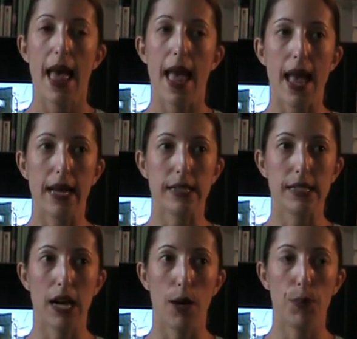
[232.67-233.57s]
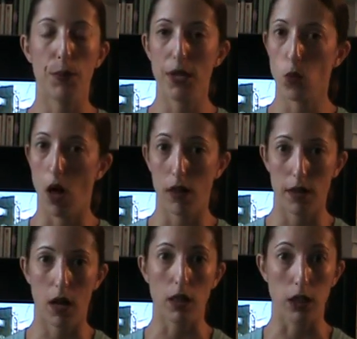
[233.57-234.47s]
And but
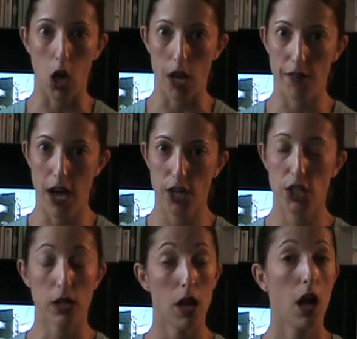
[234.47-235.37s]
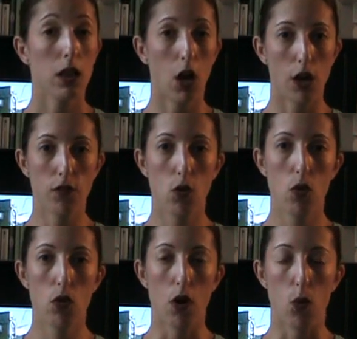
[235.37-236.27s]
meanwhile, a lot of action, a lot of
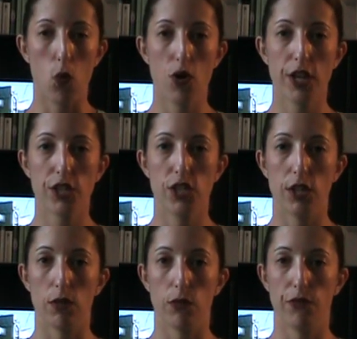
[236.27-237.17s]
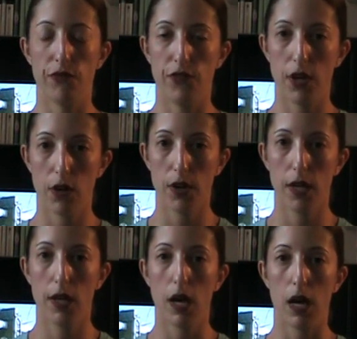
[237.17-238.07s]
gore. Warning to you,
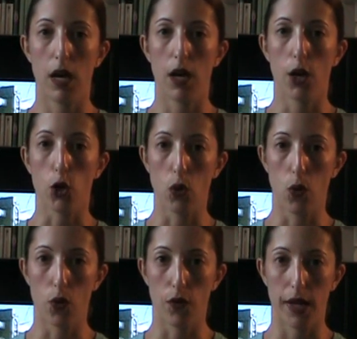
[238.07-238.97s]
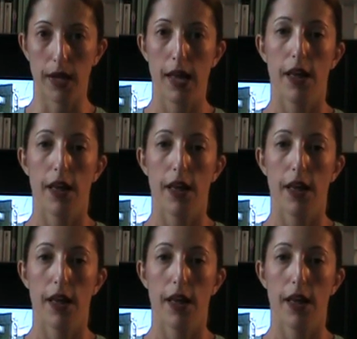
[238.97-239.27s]
very gory.